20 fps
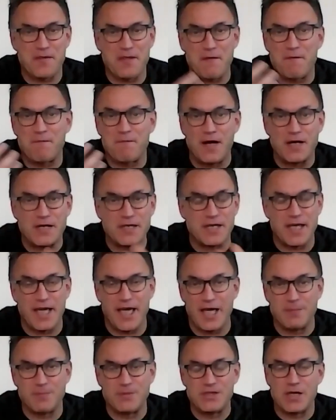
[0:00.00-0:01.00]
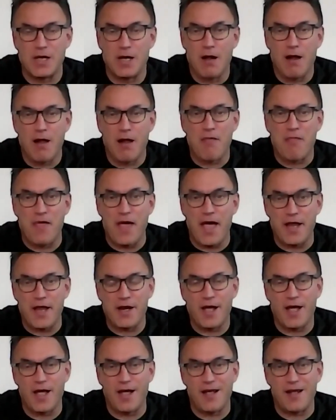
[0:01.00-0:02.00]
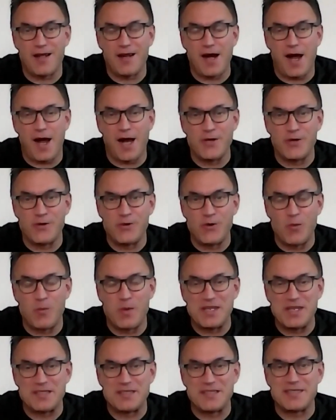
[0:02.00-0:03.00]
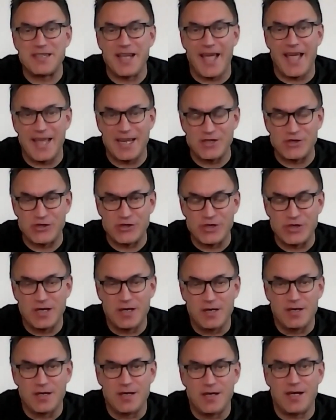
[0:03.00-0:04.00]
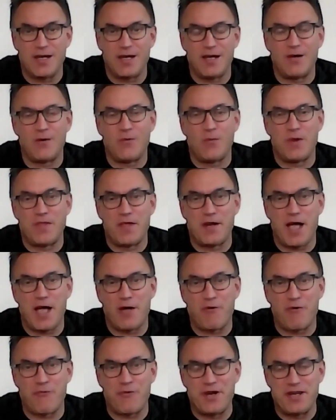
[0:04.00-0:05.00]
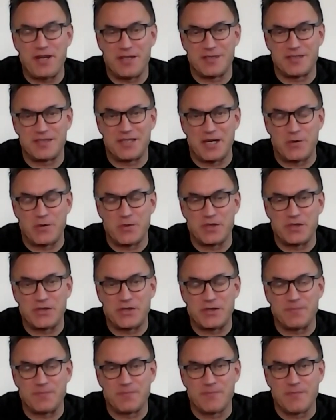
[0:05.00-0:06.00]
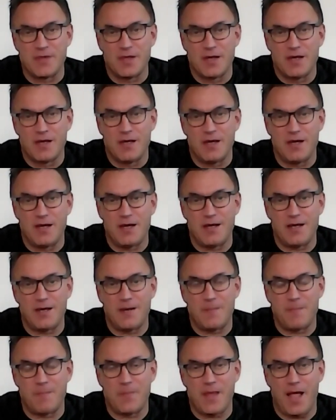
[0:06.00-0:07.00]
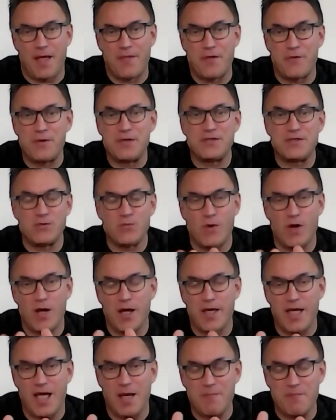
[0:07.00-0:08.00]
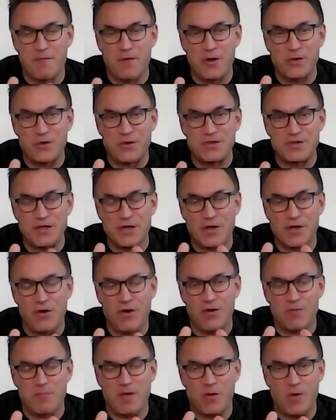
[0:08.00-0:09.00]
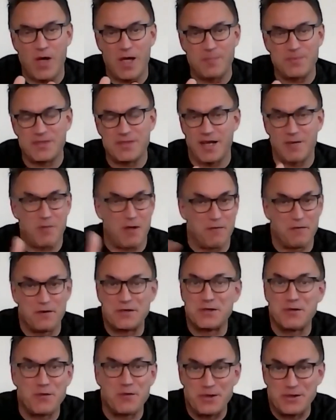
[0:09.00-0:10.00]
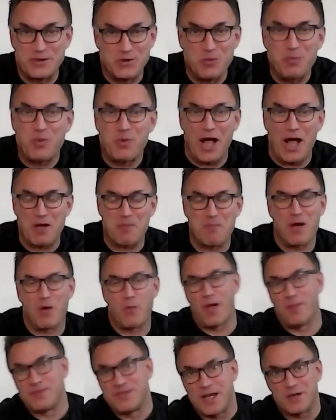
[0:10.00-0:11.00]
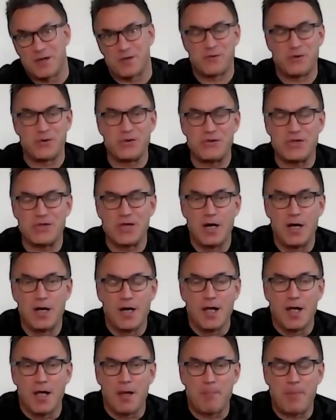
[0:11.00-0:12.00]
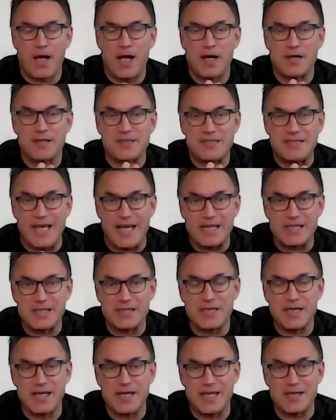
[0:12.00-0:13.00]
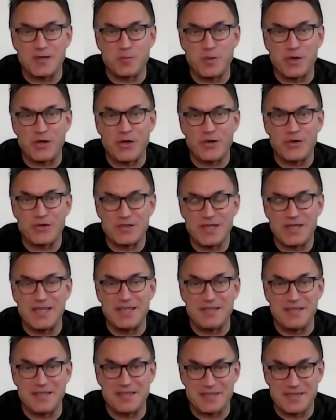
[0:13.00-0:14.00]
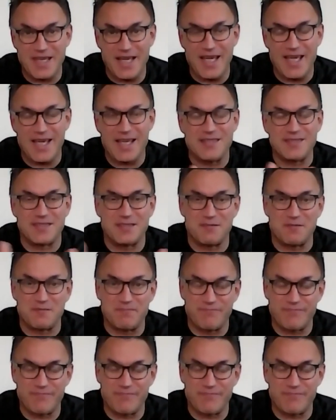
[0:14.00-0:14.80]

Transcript: other fun games that I normally stage with a narrow reading sequence. And the reason why I'm focusing on my website, well, first of all, is to plug my website, of course, but secondly is because in these days,